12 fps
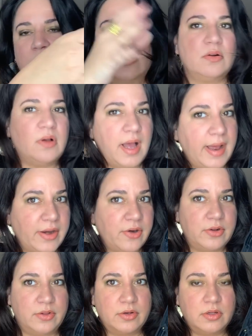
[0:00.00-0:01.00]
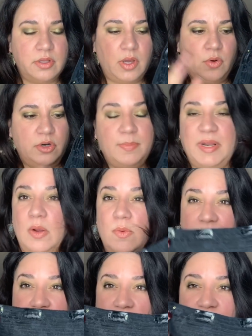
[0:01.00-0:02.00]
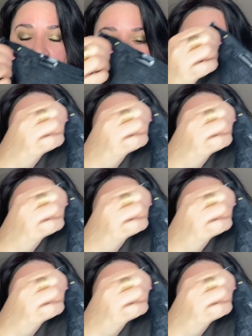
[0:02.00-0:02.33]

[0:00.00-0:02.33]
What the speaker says: A little higher, a little lower, depending on what's comfortable